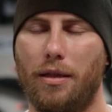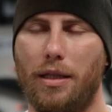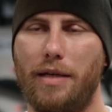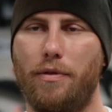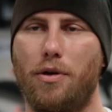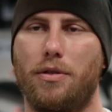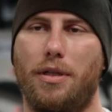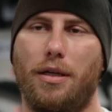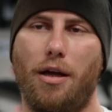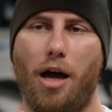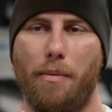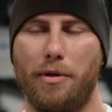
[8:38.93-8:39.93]
leave those in the
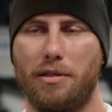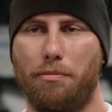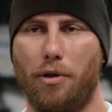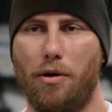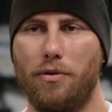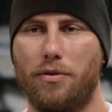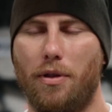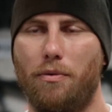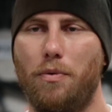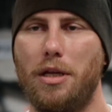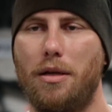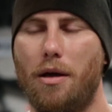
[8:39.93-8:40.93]
comments below so that
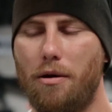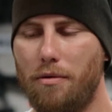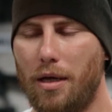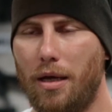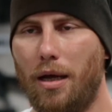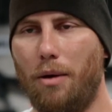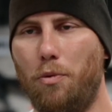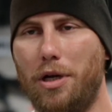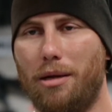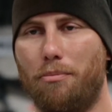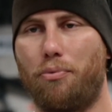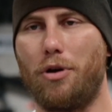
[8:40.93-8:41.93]
we know and we
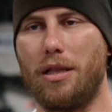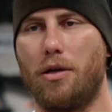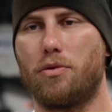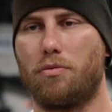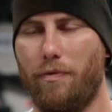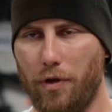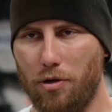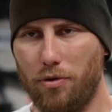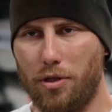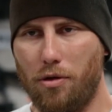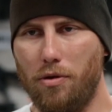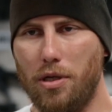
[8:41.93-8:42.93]
can bring those
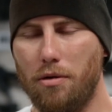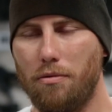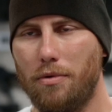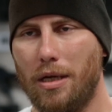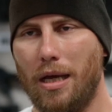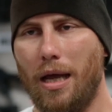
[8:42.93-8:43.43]
reviews to you.